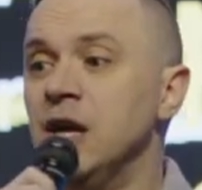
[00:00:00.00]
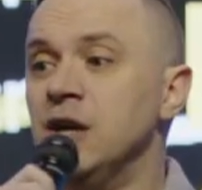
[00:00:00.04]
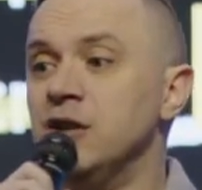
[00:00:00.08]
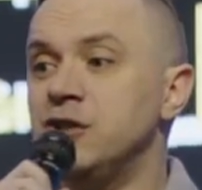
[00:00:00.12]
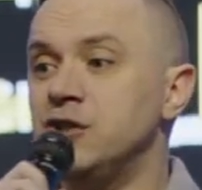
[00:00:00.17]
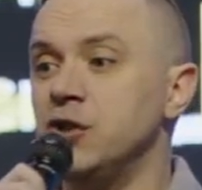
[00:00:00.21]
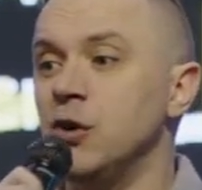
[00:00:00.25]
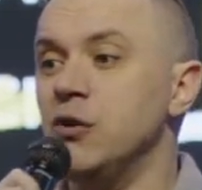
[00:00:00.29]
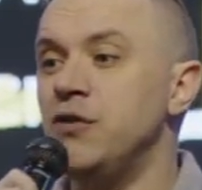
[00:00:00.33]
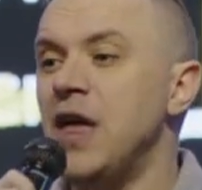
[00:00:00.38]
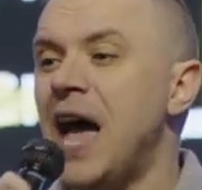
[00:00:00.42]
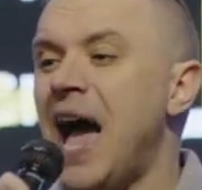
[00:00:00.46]

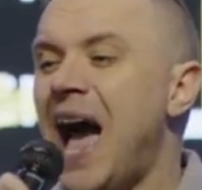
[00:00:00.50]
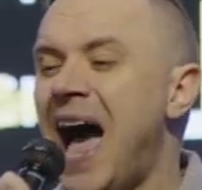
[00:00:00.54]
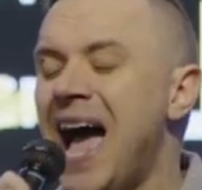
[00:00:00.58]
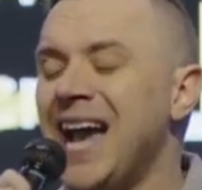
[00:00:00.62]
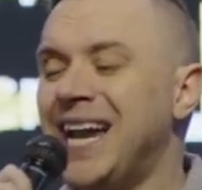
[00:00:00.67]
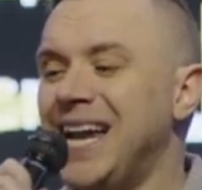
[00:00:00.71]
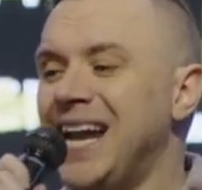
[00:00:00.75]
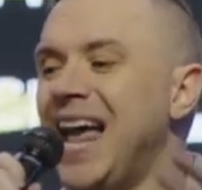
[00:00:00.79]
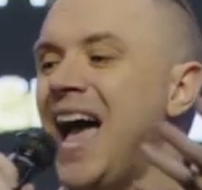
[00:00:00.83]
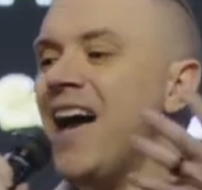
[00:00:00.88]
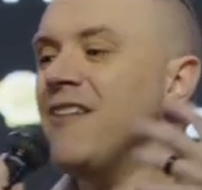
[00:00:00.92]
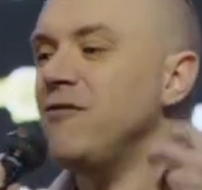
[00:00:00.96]
so that
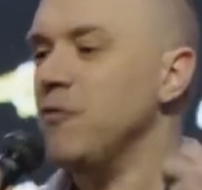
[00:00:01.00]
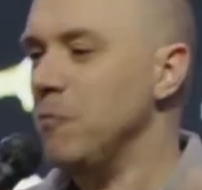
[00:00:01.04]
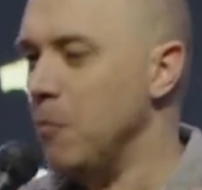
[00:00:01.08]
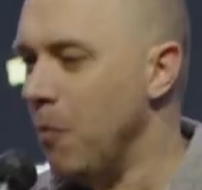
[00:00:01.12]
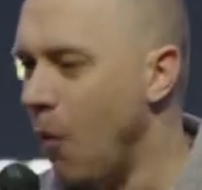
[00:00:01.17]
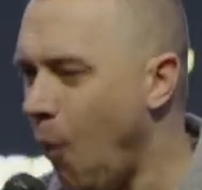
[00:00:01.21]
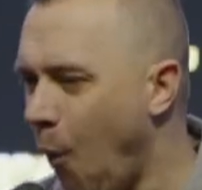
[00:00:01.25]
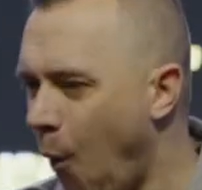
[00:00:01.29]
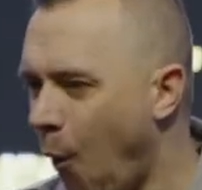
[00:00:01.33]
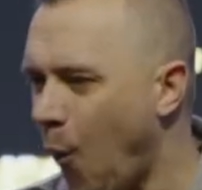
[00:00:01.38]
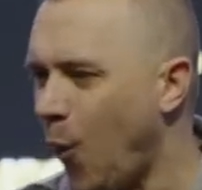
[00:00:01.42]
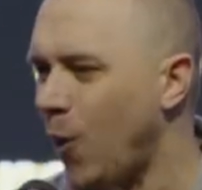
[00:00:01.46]
I can have
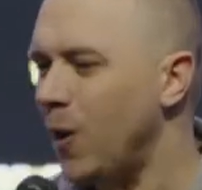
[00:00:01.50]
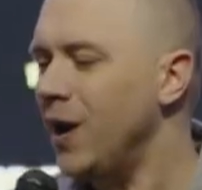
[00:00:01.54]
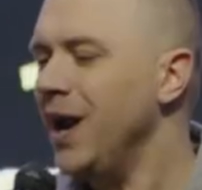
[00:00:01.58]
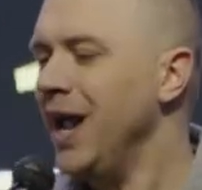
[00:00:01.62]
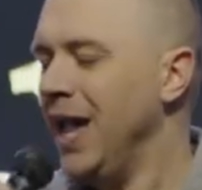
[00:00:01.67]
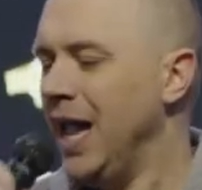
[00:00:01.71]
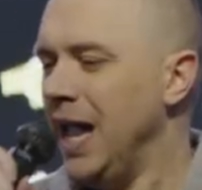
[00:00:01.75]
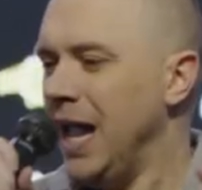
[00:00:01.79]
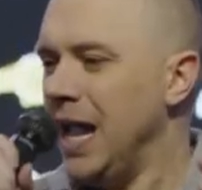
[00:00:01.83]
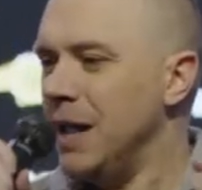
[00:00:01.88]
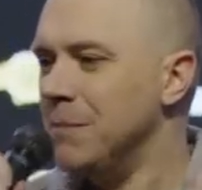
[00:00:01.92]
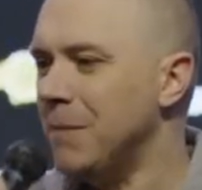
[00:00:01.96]
more
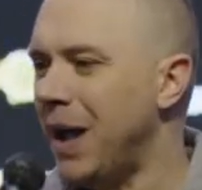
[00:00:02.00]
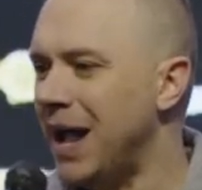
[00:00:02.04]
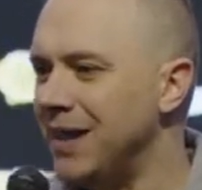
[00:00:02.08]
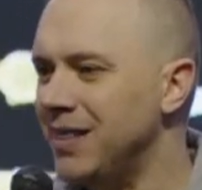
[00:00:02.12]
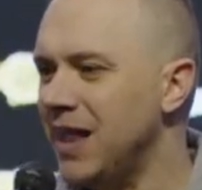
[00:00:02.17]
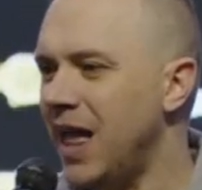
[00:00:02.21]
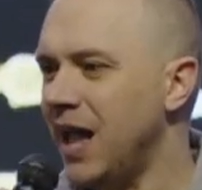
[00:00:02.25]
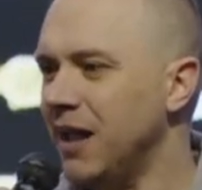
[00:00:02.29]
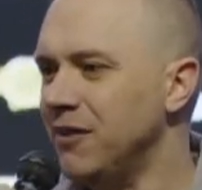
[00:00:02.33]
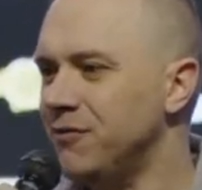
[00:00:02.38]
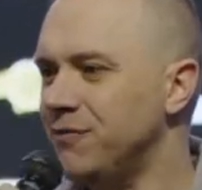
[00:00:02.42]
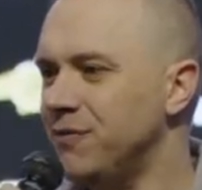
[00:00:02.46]
in my
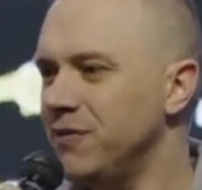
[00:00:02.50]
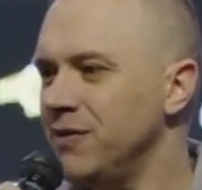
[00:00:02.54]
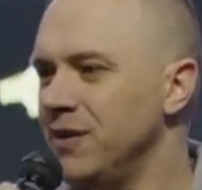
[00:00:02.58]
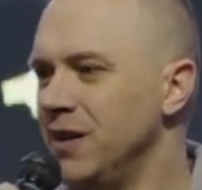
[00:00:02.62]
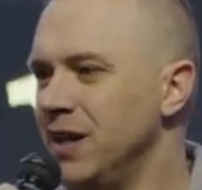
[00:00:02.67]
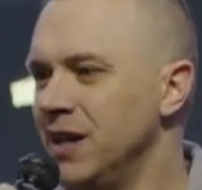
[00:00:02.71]
life.